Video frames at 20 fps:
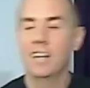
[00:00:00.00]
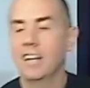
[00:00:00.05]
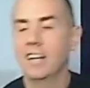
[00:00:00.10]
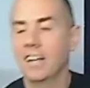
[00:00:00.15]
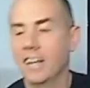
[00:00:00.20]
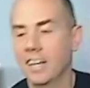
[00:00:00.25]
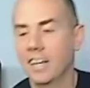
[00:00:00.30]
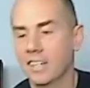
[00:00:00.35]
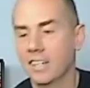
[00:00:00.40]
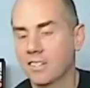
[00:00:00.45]

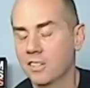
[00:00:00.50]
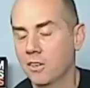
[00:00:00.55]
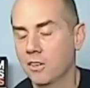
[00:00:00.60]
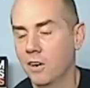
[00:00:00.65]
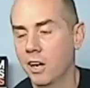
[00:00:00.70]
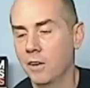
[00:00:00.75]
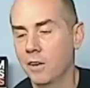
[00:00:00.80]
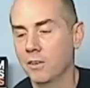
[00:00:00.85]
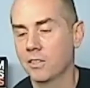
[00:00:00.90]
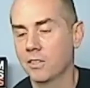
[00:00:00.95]
And so I
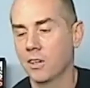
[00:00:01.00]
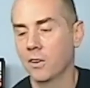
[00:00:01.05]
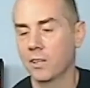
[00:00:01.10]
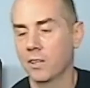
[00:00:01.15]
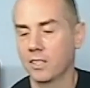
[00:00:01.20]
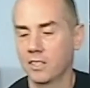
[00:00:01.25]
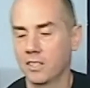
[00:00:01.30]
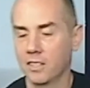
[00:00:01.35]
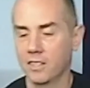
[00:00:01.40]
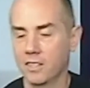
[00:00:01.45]
was always
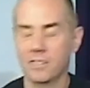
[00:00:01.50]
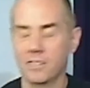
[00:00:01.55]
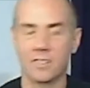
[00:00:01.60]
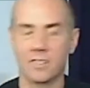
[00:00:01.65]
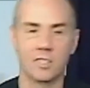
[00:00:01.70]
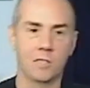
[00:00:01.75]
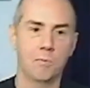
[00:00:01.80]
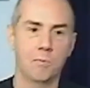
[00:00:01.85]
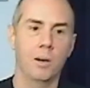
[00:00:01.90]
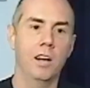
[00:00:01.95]
just
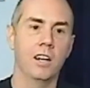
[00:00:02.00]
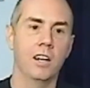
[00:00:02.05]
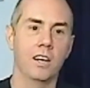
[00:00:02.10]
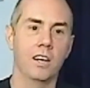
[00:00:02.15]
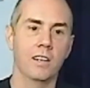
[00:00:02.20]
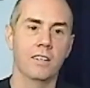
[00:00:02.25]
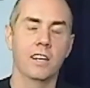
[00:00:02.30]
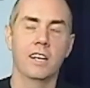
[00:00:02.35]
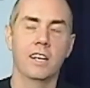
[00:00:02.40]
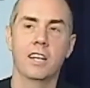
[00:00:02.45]
inspired.
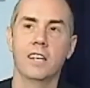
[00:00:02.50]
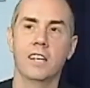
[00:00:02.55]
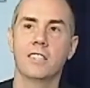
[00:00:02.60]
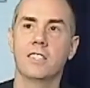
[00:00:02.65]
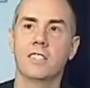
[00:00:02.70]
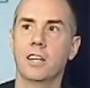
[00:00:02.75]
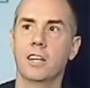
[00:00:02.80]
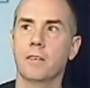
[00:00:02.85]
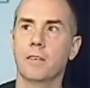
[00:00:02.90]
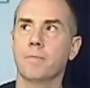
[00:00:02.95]
And as
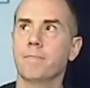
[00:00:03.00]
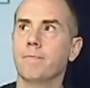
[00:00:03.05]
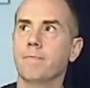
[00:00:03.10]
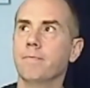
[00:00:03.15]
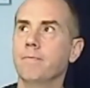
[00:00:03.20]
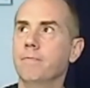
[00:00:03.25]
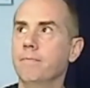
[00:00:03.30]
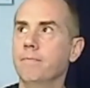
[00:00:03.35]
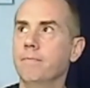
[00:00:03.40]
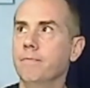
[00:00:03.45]
a,
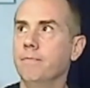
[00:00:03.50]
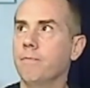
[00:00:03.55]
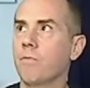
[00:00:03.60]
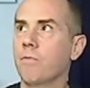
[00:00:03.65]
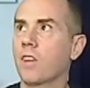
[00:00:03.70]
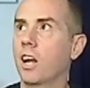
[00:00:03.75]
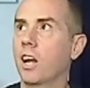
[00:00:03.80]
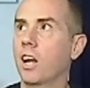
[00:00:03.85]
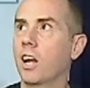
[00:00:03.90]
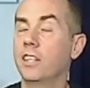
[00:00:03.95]

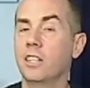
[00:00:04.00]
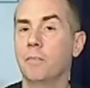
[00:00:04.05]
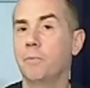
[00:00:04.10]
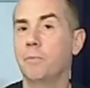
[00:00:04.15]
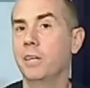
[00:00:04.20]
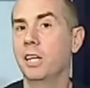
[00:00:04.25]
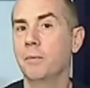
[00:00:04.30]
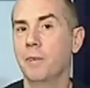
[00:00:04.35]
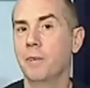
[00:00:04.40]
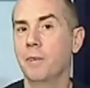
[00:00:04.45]
I did
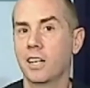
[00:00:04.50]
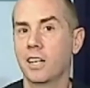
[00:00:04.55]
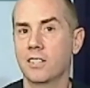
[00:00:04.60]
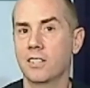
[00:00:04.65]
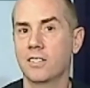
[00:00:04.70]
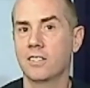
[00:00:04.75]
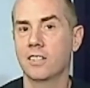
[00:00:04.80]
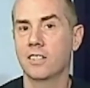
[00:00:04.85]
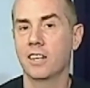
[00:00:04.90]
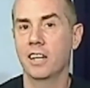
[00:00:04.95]
BMX
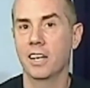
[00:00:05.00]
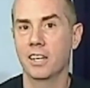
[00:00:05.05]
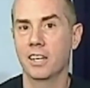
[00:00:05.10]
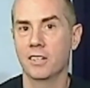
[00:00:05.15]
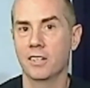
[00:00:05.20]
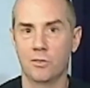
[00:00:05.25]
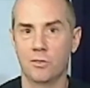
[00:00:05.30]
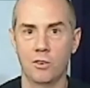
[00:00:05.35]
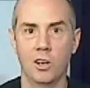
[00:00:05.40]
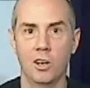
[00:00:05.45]
and
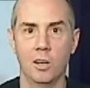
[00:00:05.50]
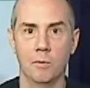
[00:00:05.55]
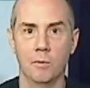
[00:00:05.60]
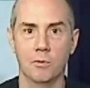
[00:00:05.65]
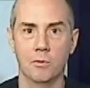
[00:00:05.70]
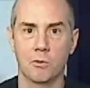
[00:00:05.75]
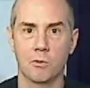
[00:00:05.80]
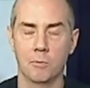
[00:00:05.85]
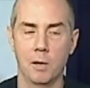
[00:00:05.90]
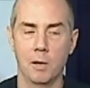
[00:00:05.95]
drums were
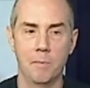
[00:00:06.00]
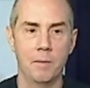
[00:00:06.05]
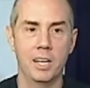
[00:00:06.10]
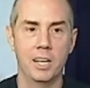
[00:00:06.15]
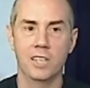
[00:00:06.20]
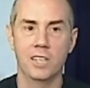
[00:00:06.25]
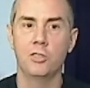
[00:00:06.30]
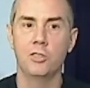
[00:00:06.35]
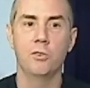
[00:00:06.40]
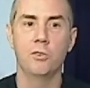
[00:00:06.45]
my main
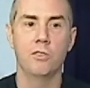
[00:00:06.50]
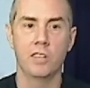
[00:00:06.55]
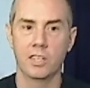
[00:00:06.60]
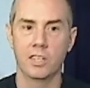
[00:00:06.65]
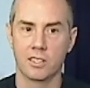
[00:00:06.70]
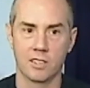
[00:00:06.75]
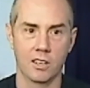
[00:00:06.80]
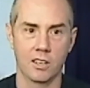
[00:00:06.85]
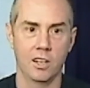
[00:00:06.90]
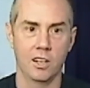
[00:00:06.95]
2 things
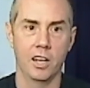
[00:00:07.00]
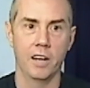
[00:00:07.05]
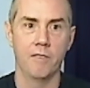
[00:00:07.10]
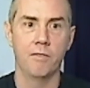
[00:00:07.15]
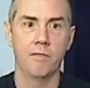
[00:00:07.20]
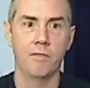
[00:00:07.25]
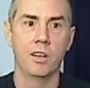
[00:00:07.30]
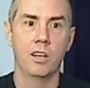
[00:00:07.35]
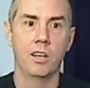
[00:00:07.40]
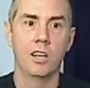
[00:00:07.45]
in life.
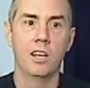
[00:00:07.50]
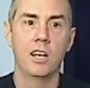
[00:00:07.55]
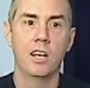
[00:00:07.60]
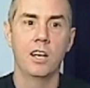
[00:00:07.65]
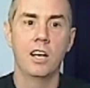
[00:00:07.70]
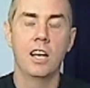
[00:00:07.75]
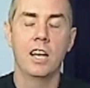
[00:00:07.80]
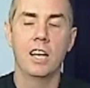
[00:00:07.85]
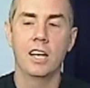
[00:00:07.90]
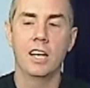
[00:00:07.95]

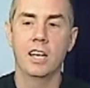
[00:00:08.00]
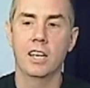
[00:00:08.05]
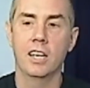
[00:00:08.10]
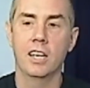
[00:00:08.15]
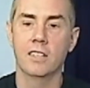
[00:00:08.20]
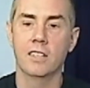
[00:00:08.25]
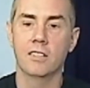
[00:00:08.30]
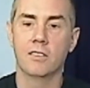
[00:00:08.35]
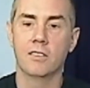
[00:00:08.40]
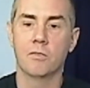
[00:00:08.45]

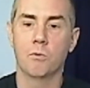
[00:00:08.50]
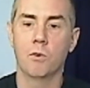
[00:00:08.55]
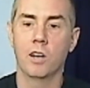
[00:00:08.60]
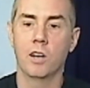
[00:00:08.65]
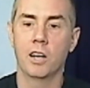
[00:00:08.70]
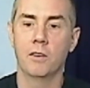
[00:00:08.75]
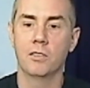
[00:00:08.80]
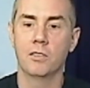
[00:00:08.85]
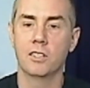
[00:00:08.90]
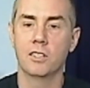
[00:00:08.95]
And when I
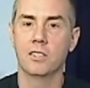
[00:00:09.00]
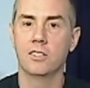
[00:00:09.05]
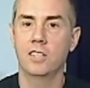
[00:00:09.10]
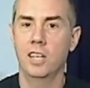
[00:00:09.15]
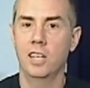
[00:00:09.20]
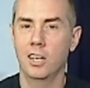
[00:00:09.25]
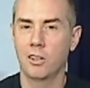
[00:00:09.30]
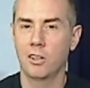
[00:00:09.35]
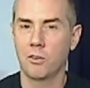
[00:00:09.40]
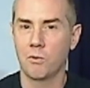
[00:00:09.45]
was in
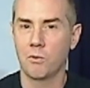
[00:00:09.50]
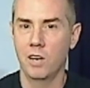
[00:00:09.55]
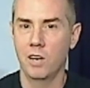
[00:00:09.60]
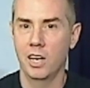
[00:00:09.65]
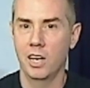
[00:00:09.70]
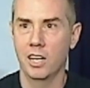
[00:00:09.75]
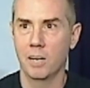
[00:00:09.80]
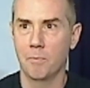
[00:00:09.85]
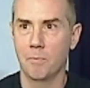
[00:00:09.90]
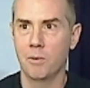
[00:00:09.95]
10th grade,
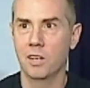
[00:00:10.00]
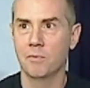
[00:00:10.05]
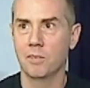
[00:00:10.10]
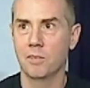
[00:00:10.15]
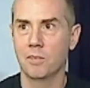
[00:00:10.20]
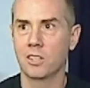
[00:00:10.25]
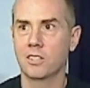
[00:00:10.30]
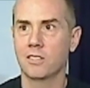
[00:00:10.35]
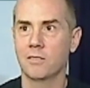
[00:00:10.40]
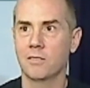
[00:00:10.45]
I pretty much,
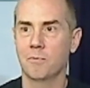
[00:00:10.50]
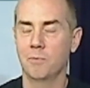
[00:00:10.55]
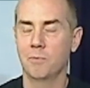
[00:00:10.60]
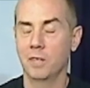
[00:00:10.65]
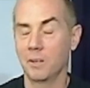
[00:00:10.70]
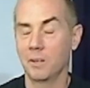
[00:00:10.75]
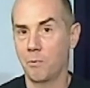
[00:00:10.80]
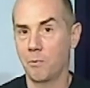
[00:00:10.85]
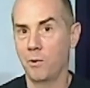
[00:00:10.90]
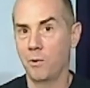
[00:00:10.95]
being
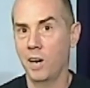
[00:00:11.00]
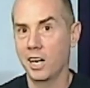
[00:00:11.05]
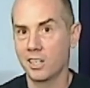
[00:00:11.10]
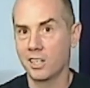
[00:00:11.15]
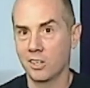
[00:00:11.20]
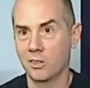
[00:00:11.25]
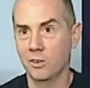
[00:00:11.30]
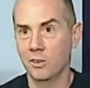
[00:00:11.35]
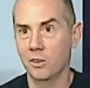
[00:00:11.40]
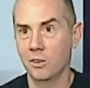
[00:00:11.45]

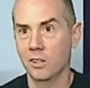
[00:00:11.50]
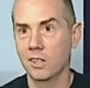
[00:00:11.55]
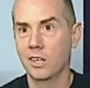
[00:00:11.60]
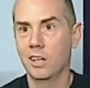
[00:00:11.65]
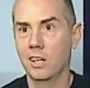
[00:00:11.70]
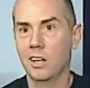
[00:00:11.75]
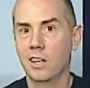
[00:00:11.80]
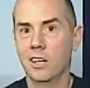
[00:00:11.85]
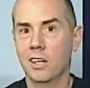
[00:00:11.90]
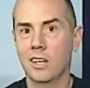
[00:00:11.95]
practical,
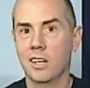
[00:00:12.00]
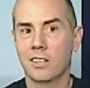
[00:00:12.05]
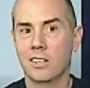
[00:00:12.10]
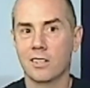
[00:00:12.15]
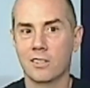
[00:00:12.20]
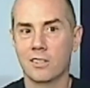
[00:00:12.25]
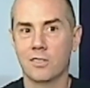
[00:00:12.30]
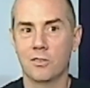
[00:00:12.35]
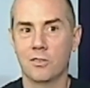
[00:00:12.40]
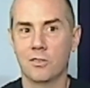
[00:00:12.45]

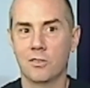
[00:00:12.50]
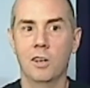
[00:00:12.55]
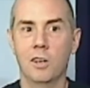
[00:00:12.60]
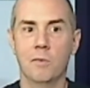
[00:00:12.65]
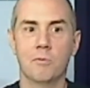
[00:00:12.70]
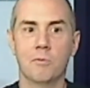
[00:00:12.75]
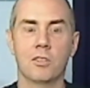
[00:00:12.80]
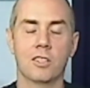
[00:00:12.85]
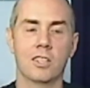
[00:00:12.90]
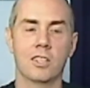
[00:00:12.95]
drums
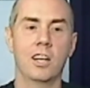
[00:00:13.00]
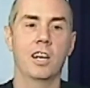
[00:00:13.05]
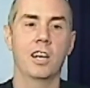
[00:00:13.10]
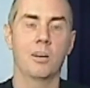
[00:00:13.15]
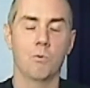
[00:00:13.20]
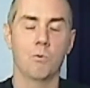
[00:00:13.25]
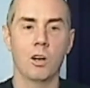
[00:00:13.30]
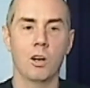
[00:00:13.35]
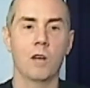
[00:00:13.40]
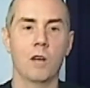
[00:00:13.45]
is kind of
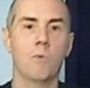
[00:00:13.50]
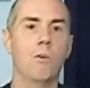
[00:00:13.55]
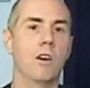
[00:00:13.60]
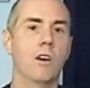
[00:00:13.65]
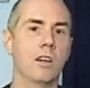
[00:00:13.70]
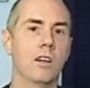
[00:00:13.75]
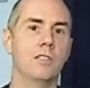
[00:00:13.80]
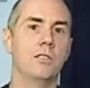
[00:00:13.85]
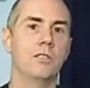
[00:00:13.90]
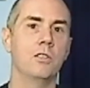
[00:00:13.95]
what I want to
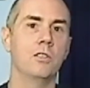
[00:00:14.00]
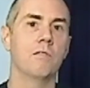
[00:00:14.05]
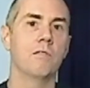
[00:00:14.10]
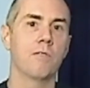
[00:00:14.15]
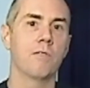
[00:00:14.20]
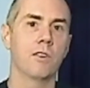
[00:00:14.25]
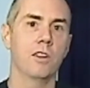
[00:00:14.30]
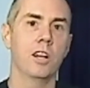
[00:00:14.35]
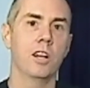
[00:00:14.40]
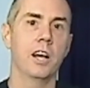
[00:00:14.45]
do for
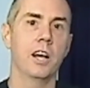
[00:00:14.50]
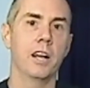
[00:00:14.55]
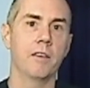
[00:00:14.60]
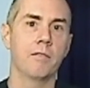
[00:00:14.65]
life.